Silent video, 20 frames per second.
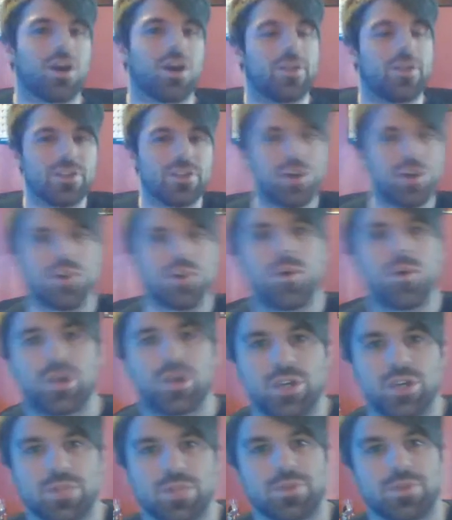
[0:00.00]
If you don't know what
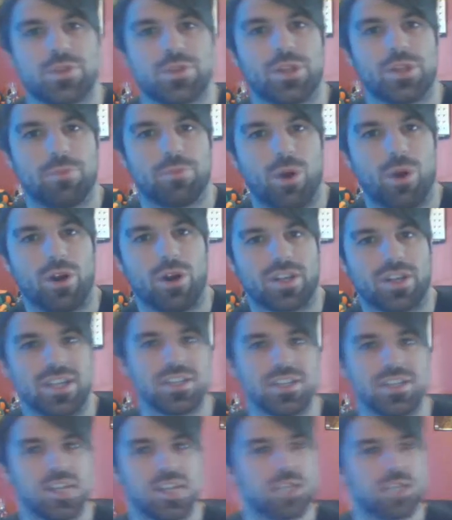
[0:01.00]
Christmas in the Park
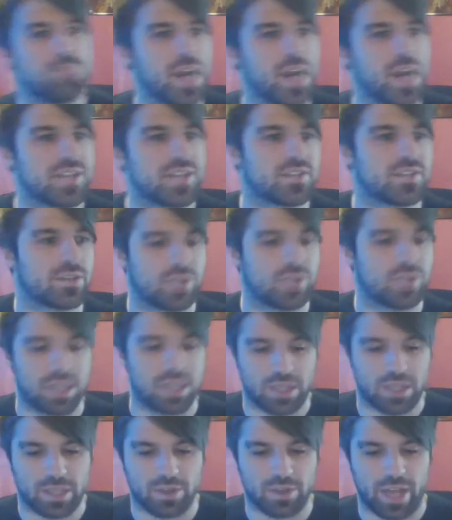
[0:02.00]
is, it's
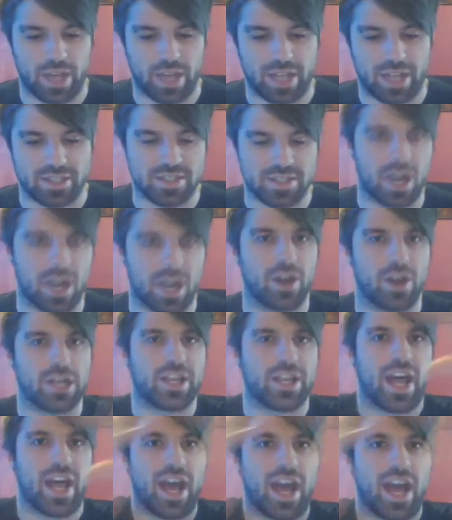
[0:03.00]
basically like this area
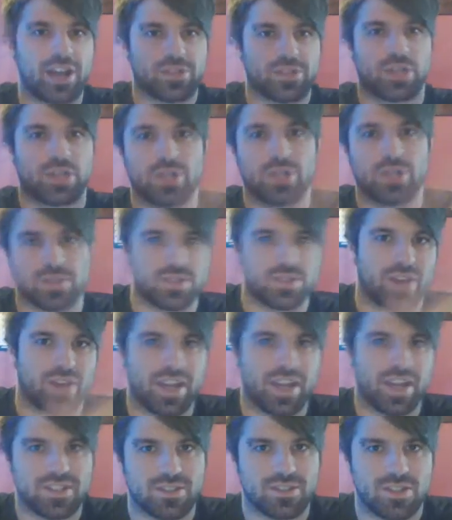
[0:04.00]
that has like Christmas
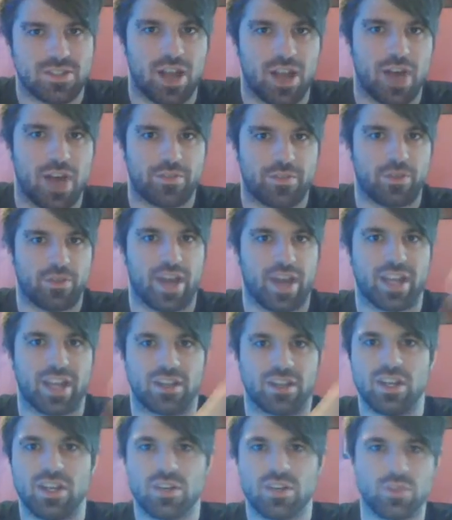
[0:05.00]
lights and stuff and
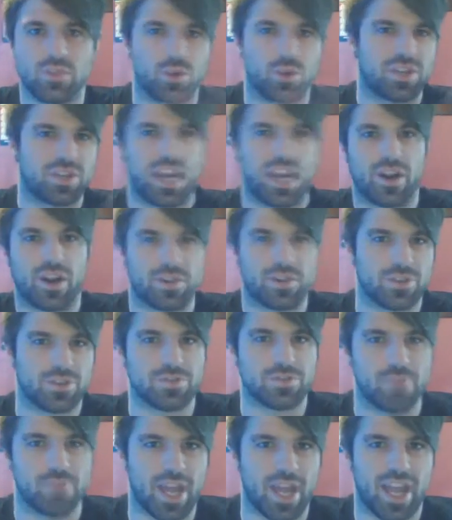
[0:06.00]
like little
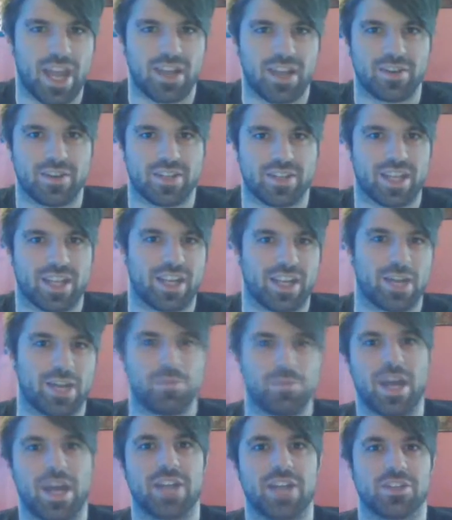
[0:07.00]
characters made and everything in
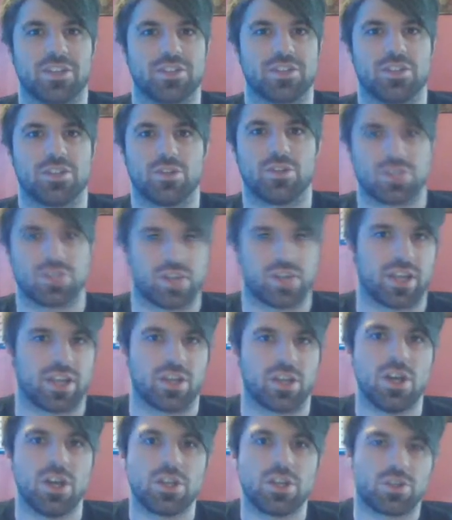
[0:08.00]
animations. And you just like
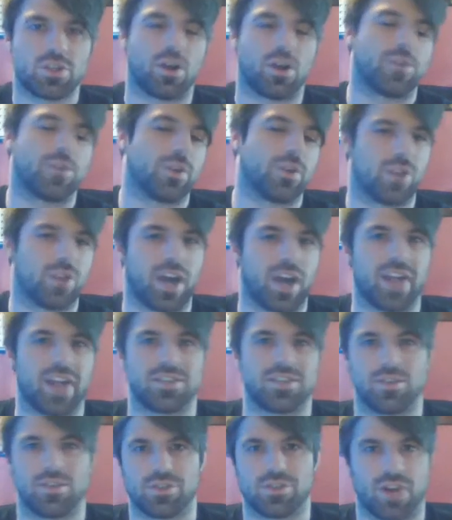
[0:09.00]
turn off your
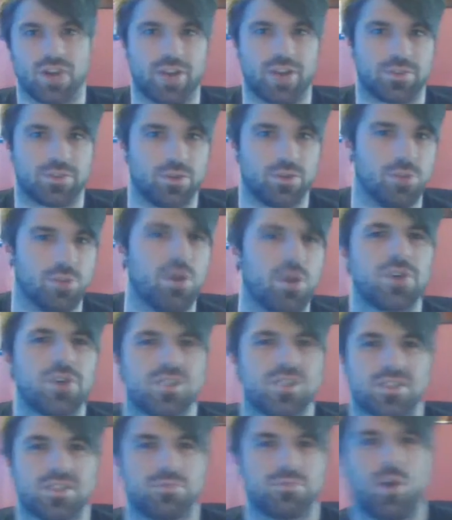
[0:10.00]
lights and you drive through it.
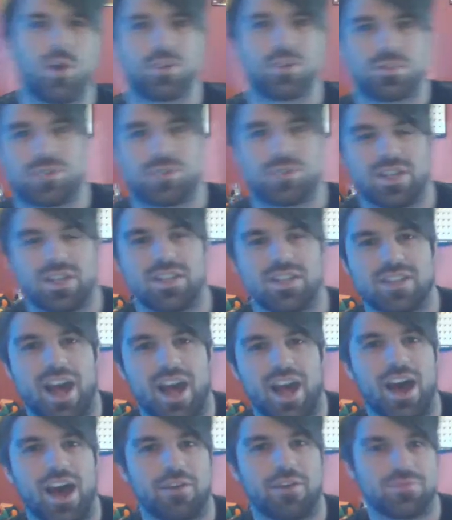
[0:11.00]
Most cities
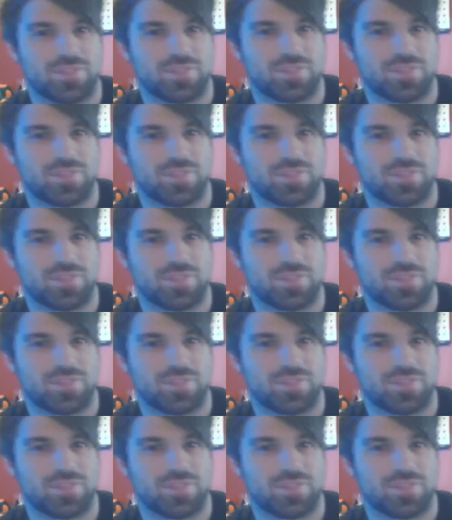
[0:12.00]
have